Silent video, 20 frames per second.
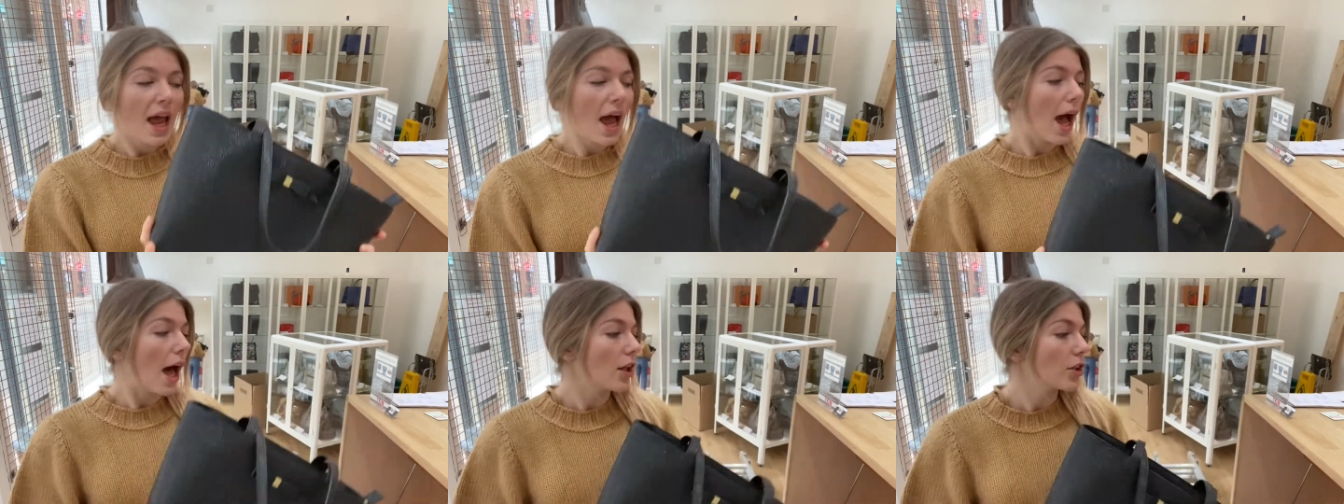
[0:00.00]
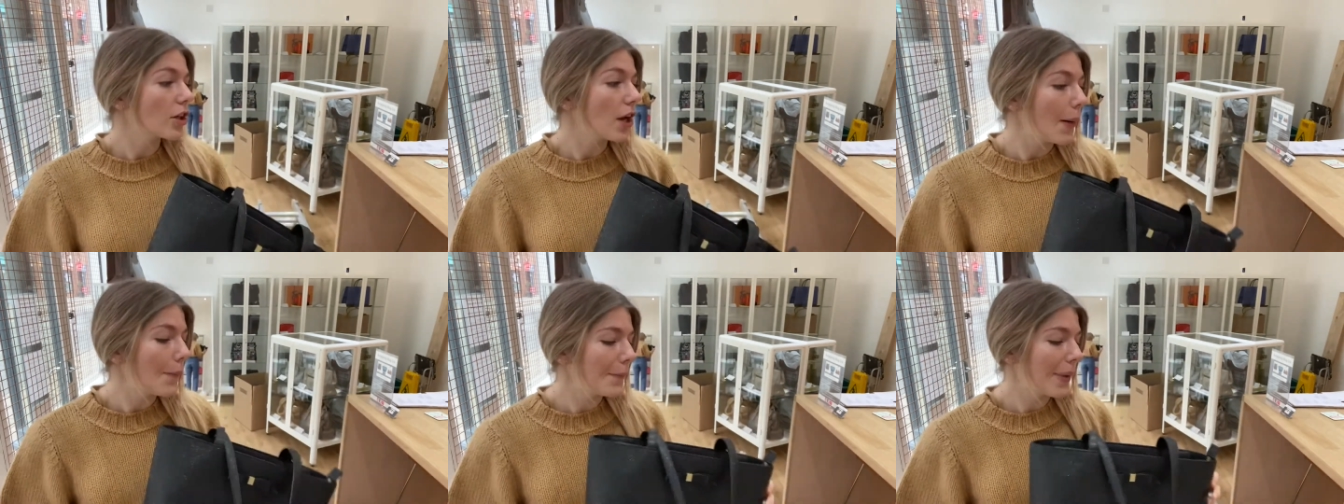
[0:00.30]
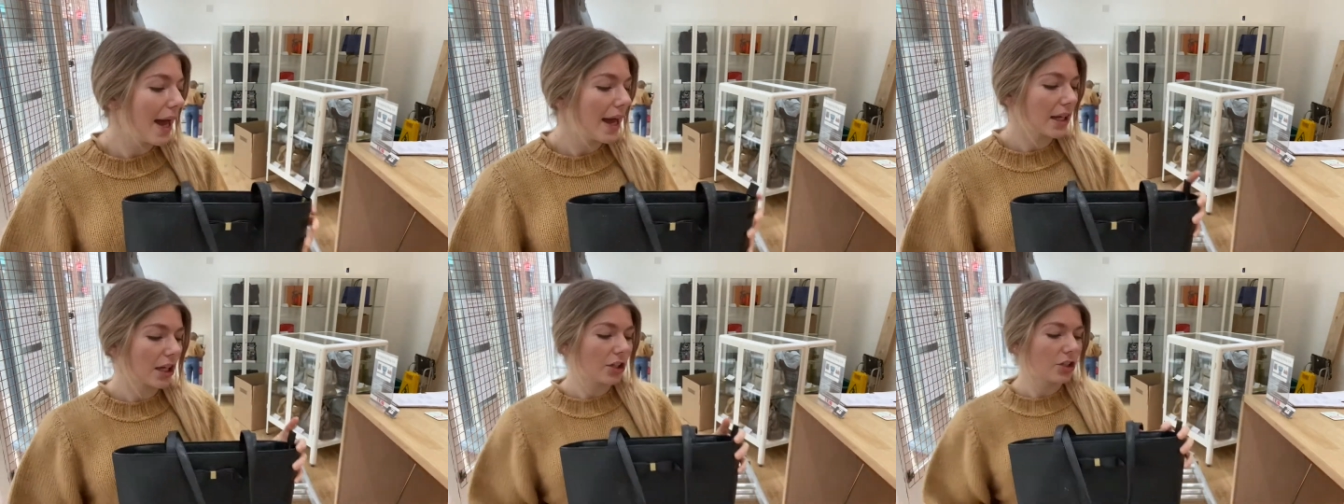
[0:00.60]
I'll come
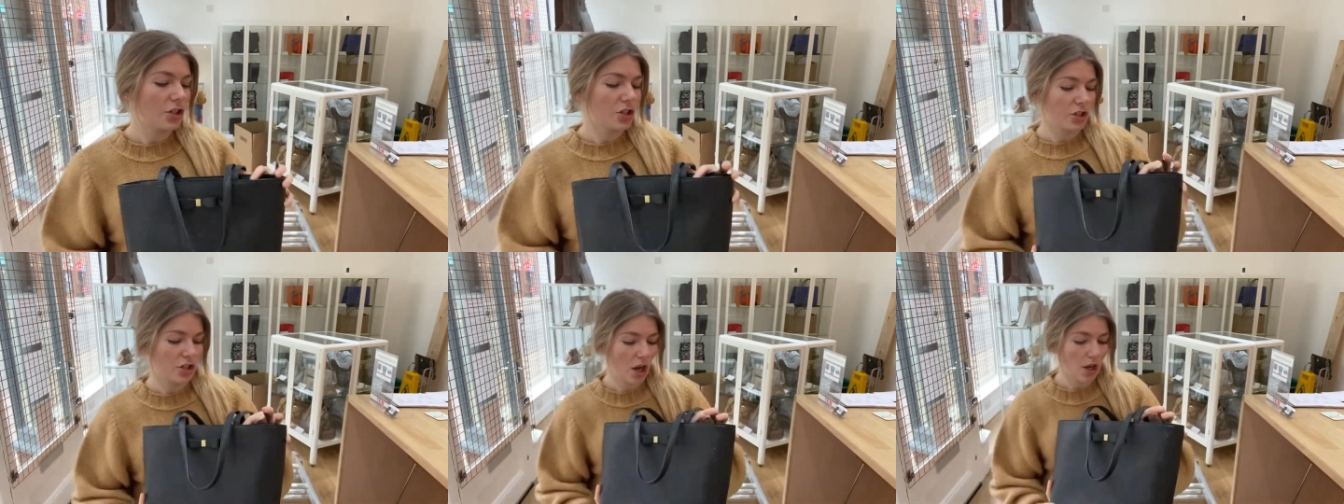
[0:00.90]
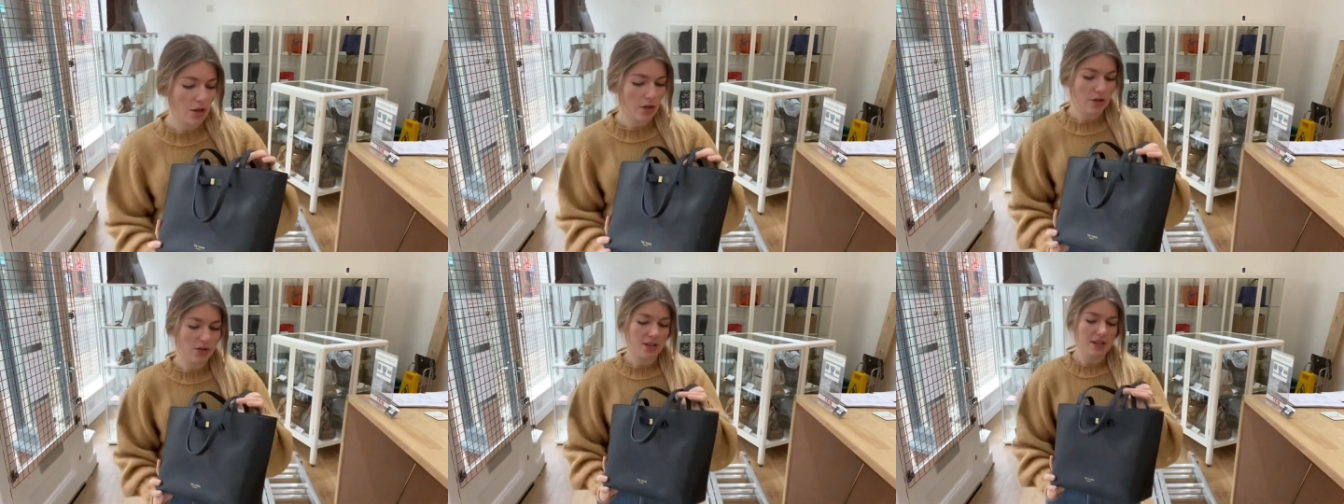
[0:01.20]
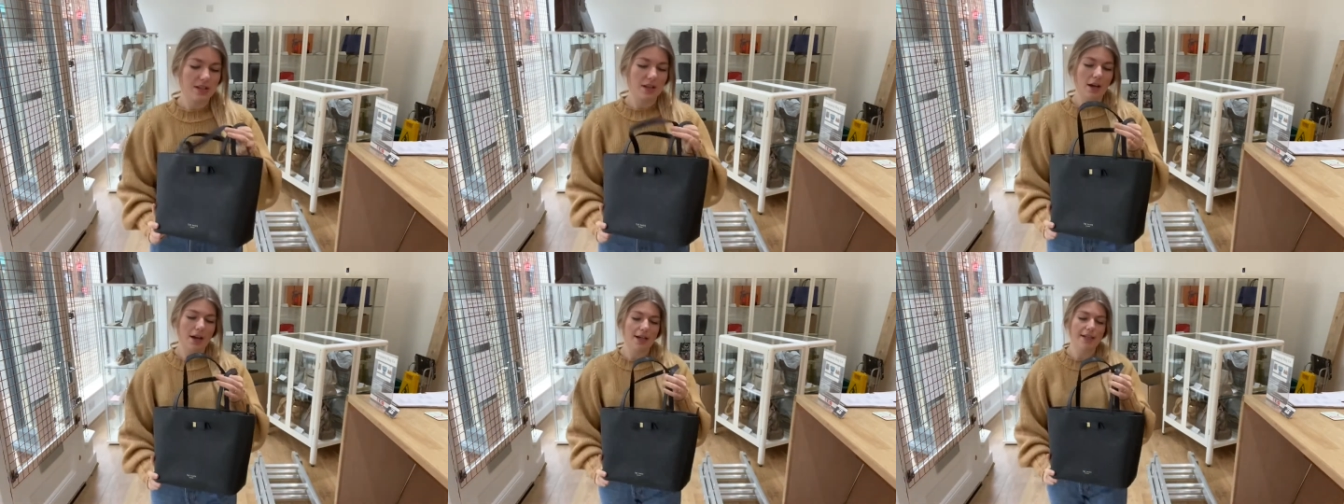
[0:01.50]
back and show you
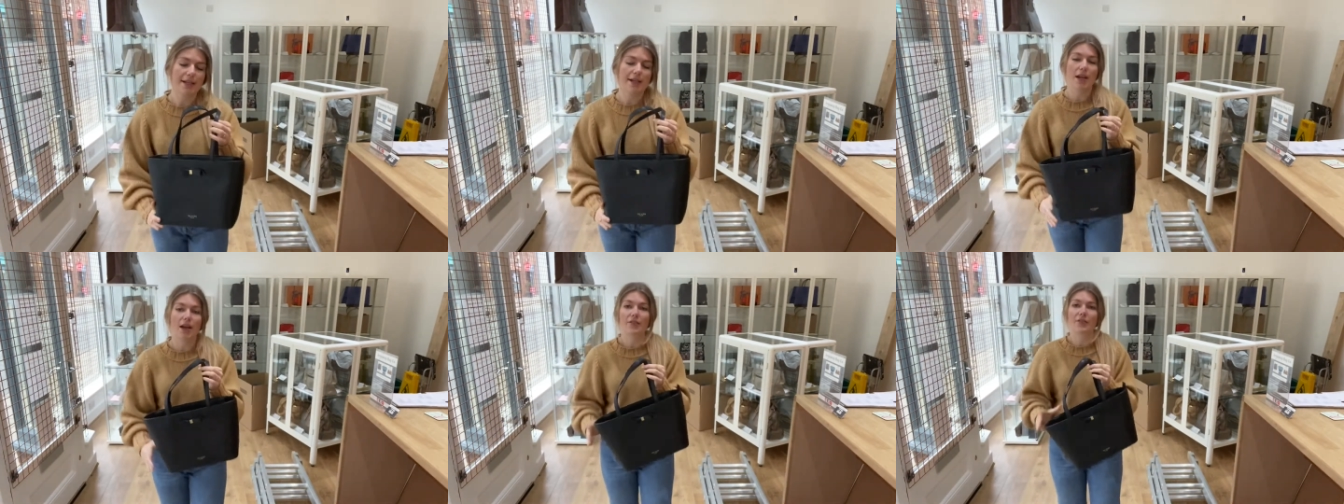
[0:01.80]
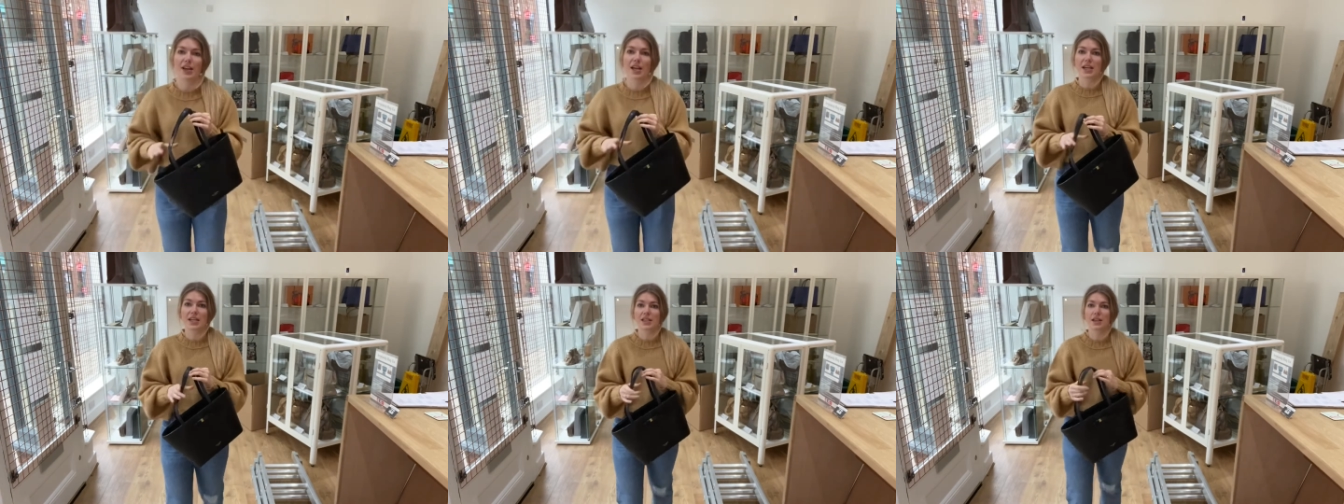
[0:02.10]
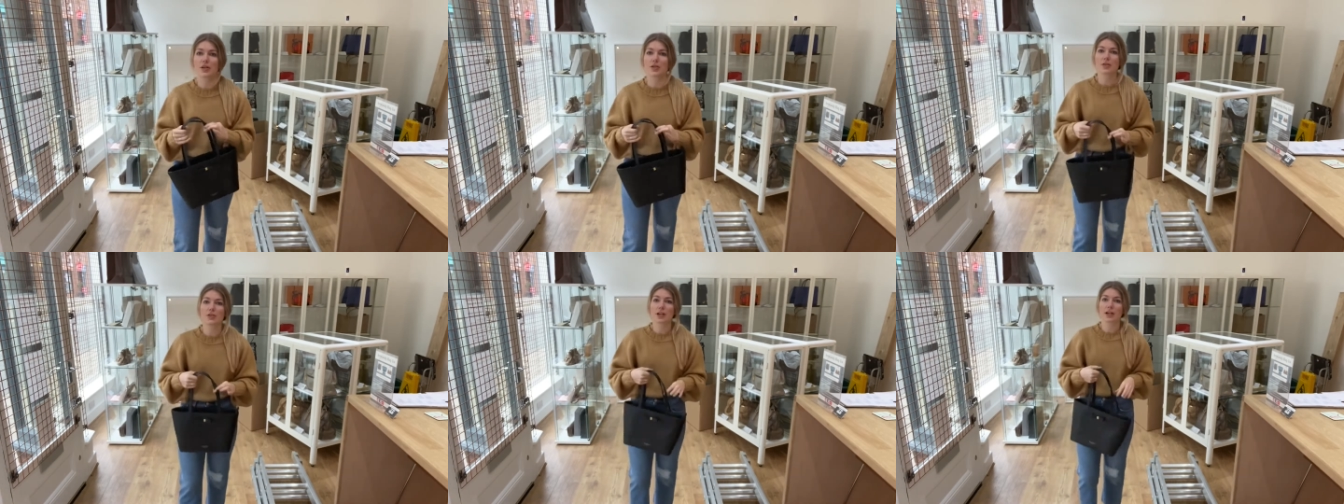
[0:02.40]
the sizing of it.
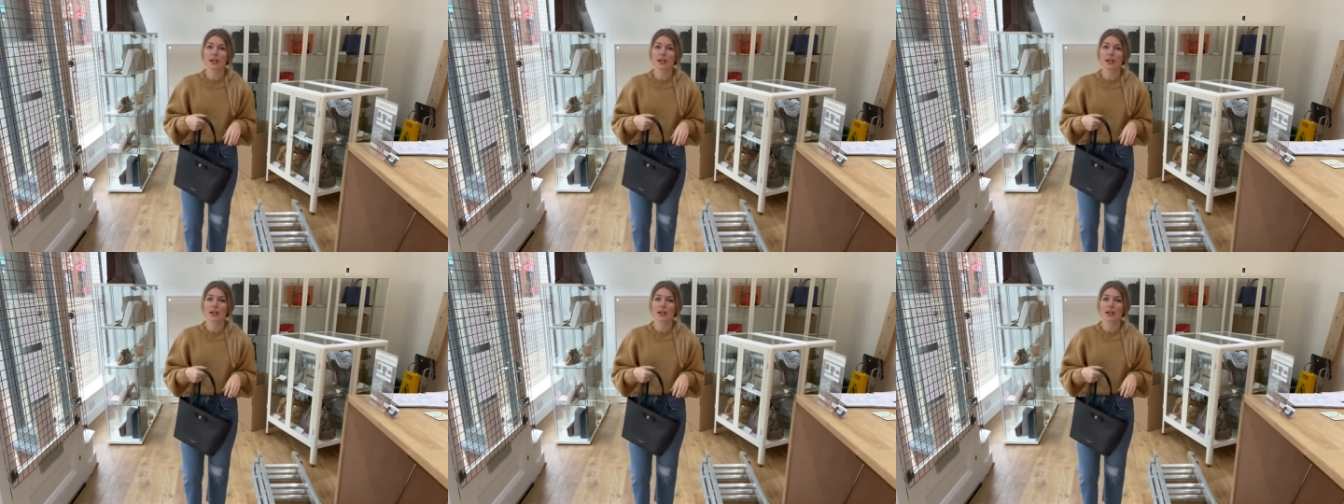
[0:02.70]
So you can